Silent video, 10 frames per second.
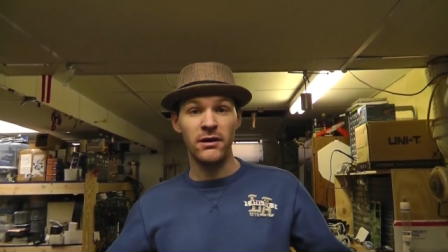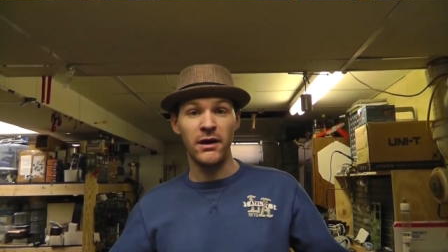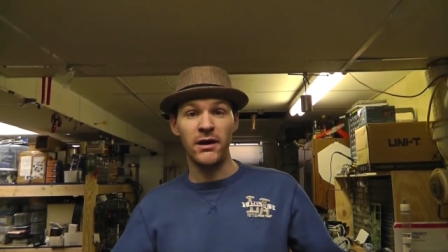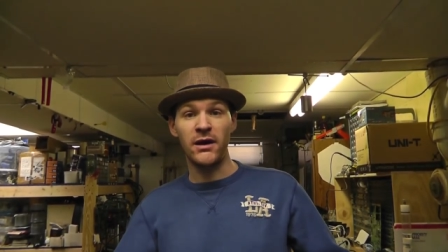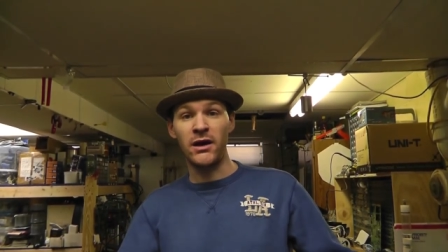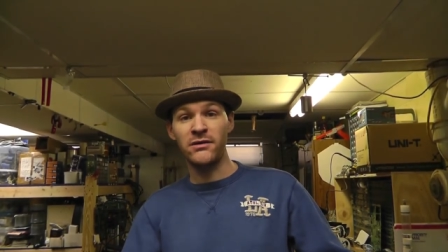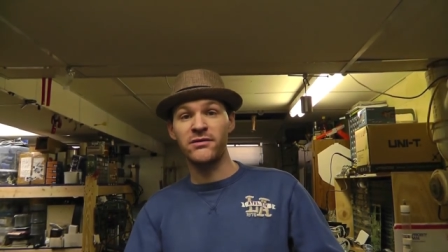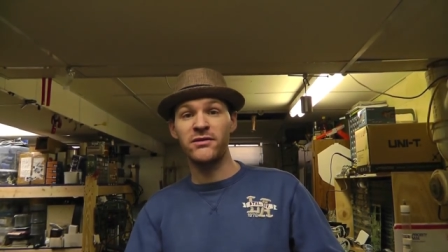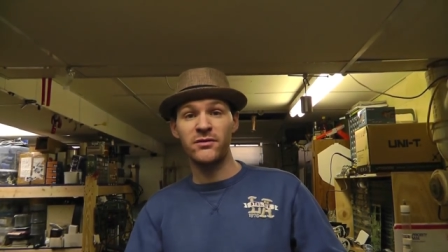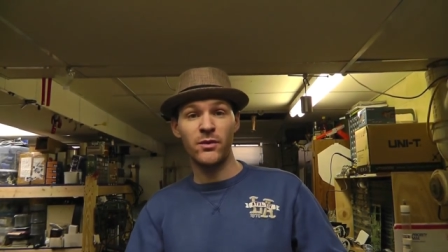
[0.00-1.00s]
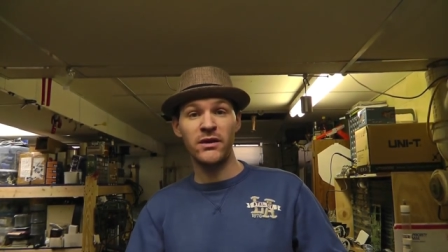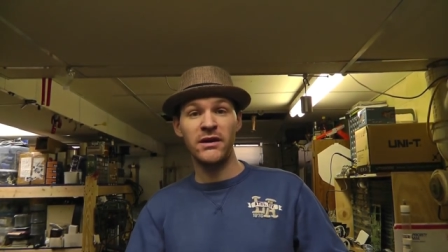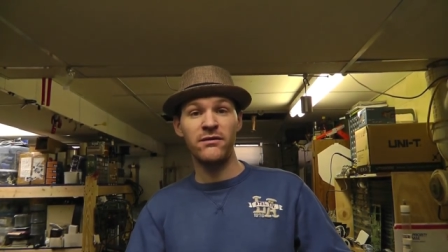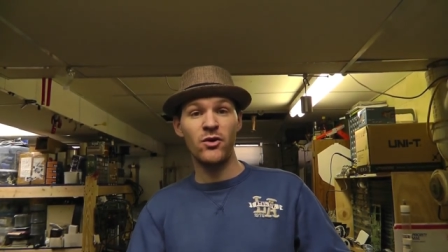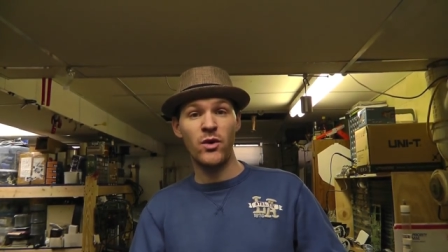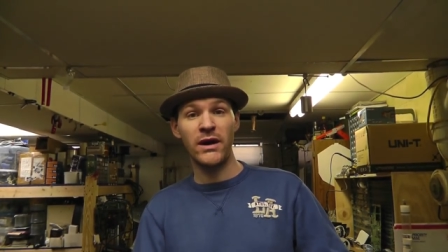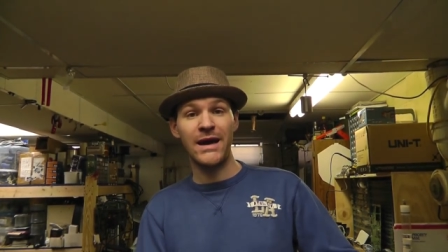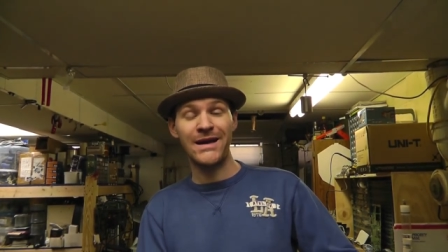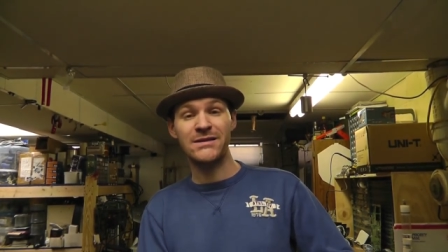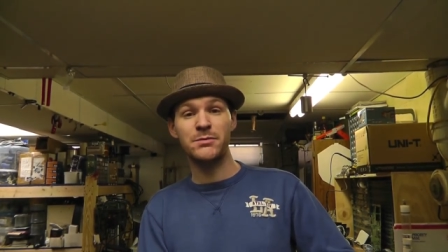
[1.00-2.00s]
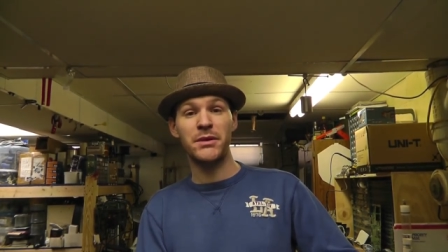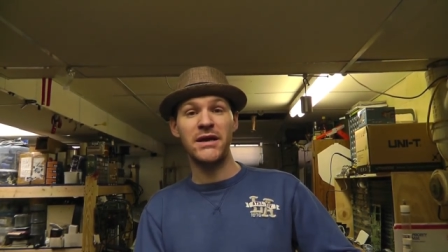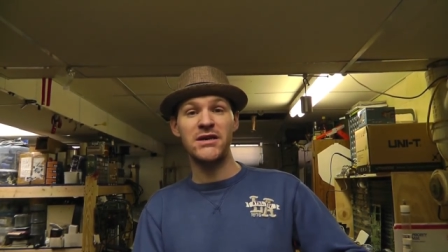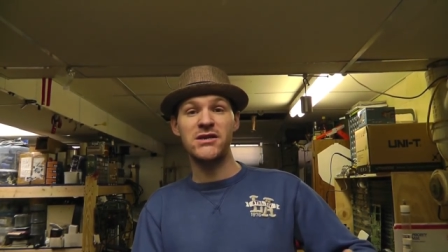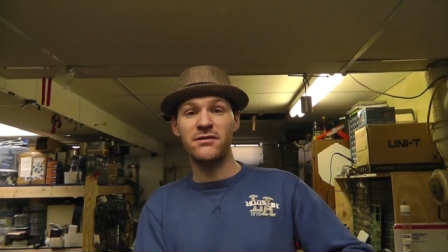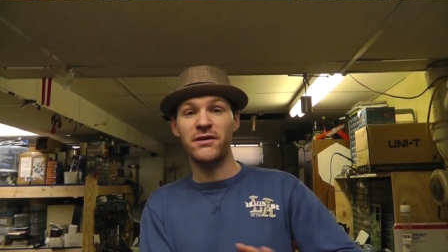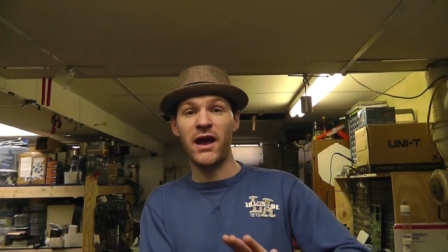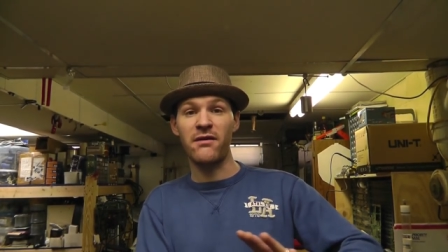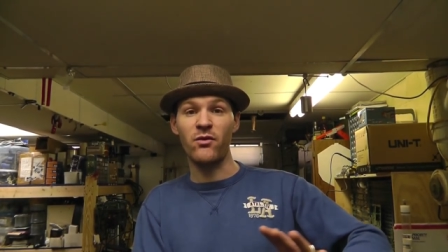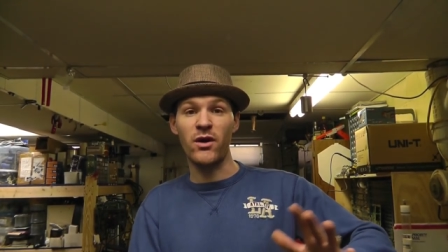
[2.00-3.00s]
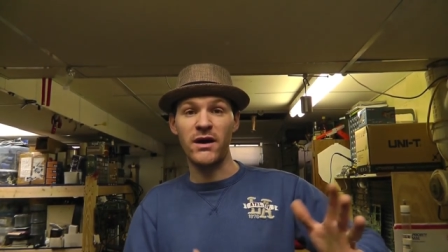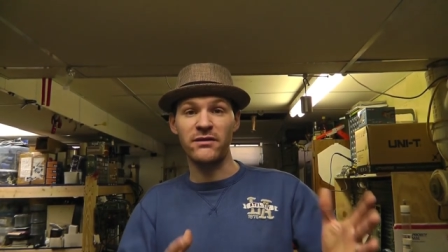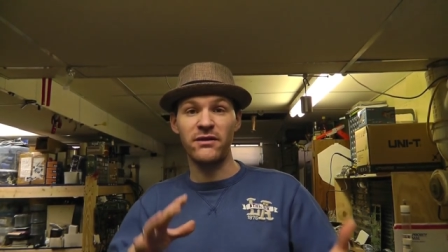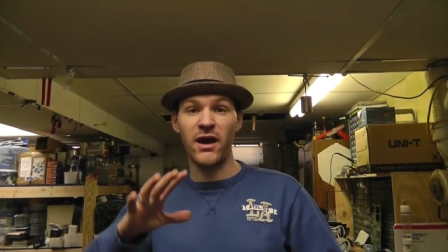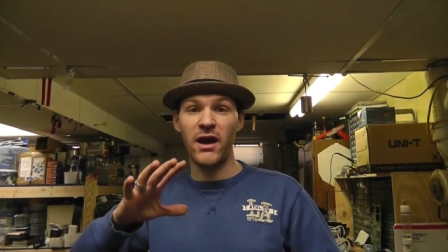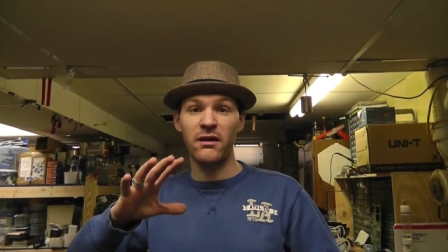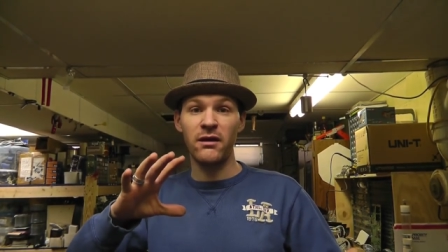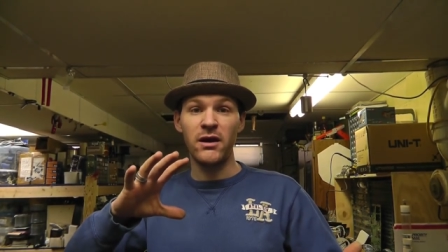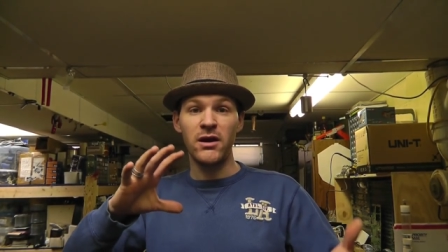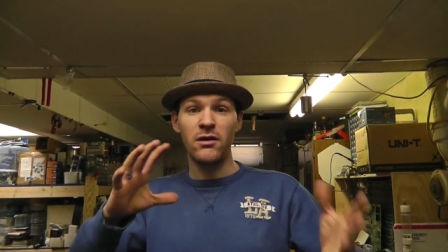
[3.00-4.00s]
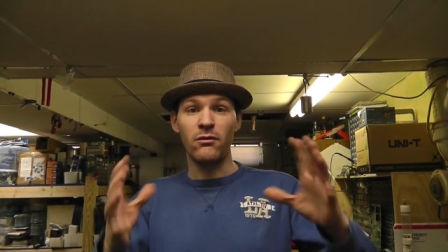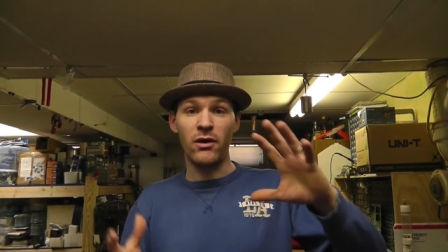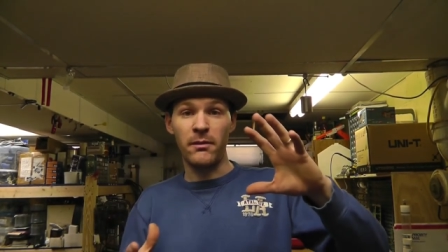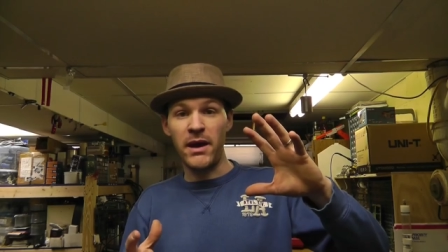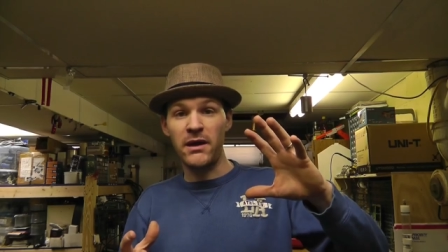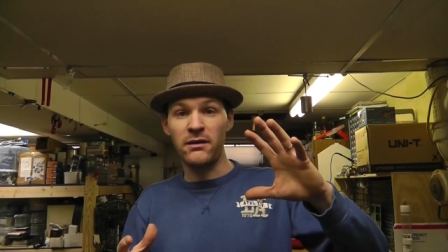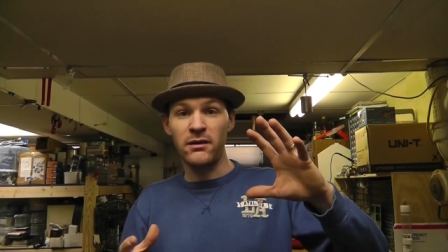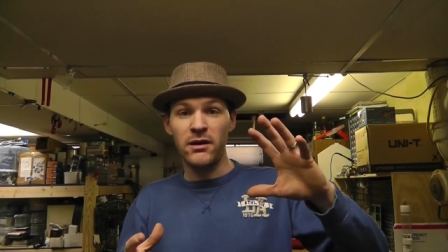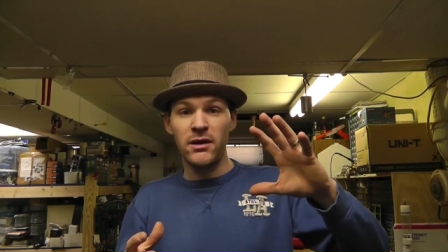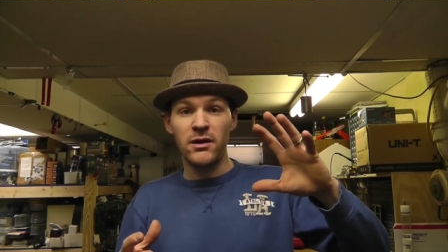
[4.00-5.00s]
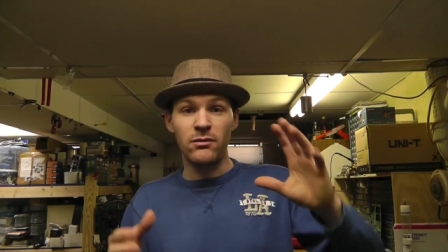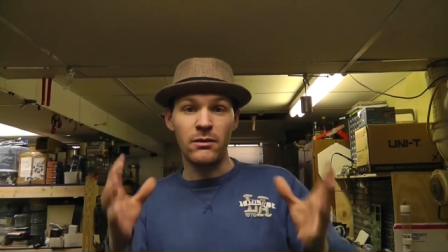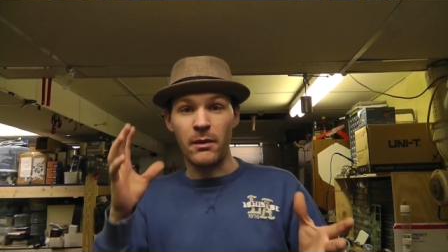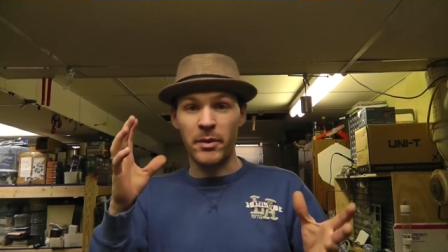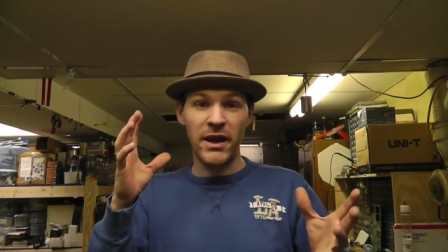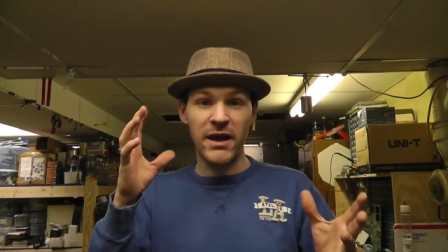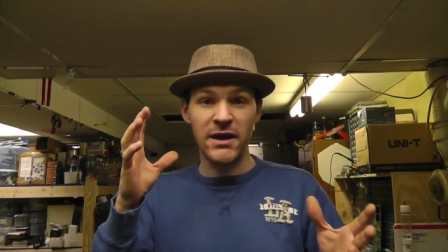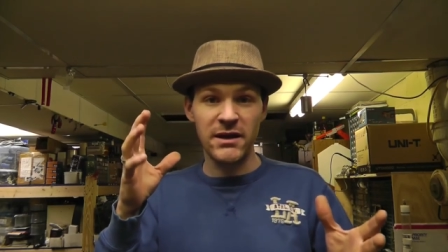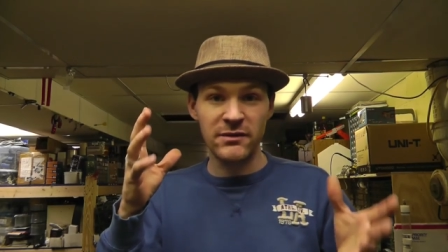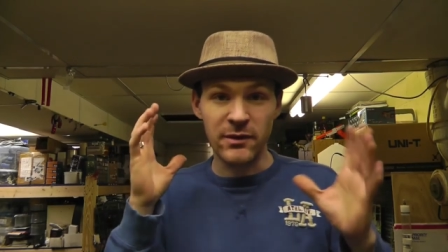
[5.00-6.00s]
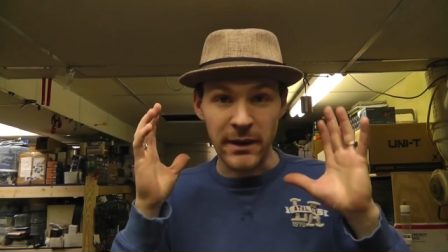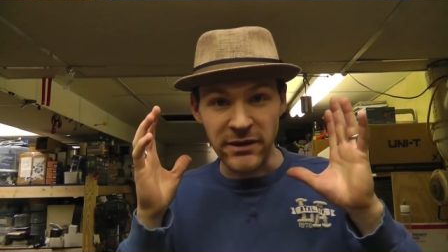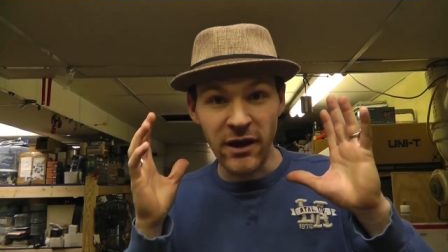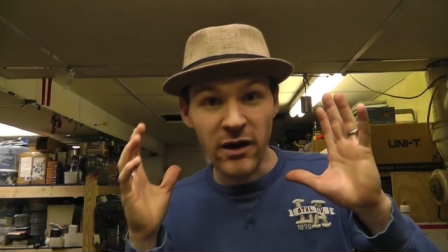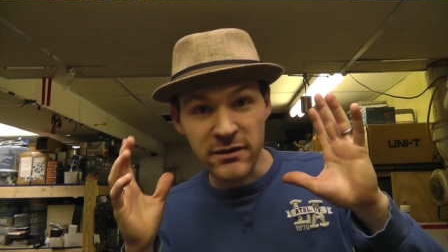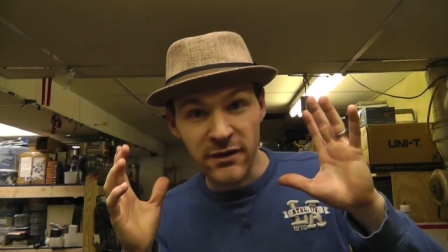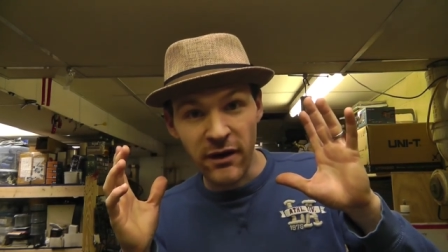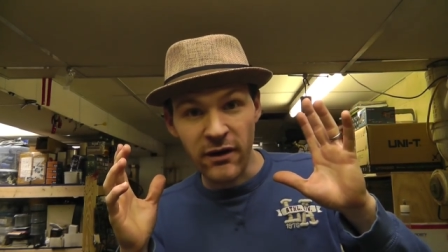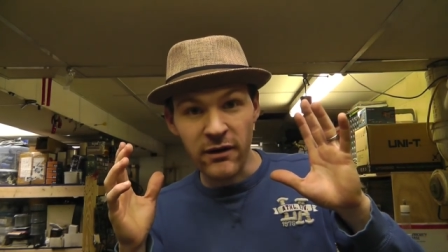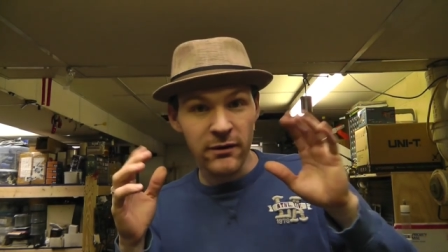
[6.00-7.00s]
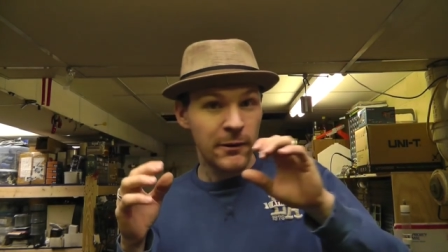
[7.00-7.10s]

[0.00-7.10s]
And I also just wanted to give you a quick explanation of kind of where I stand, where I'm heading, what my plan is, what my thoughts are.